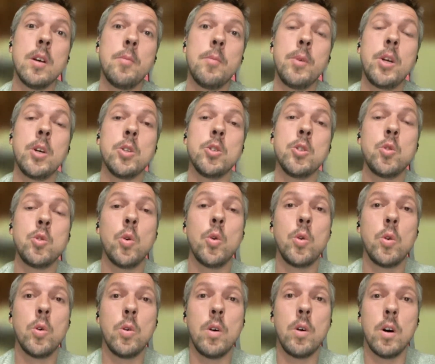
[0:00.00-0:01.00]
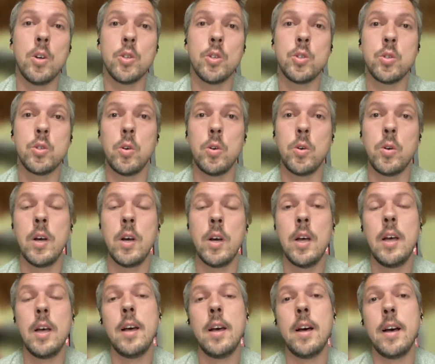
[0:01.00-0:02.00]
because Togo also
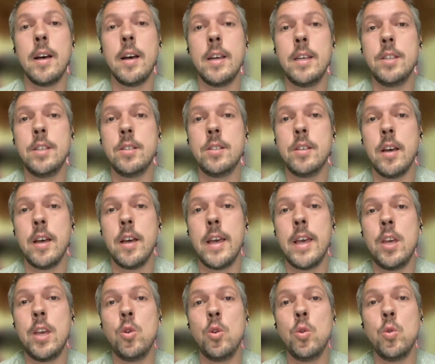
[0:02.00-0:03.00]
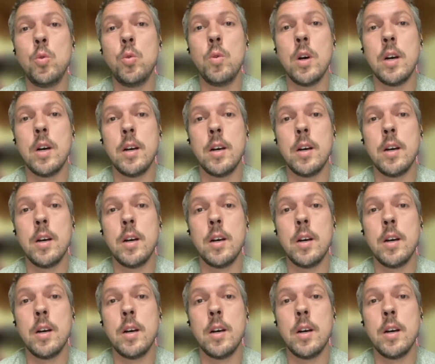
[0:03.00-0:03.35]
is AU,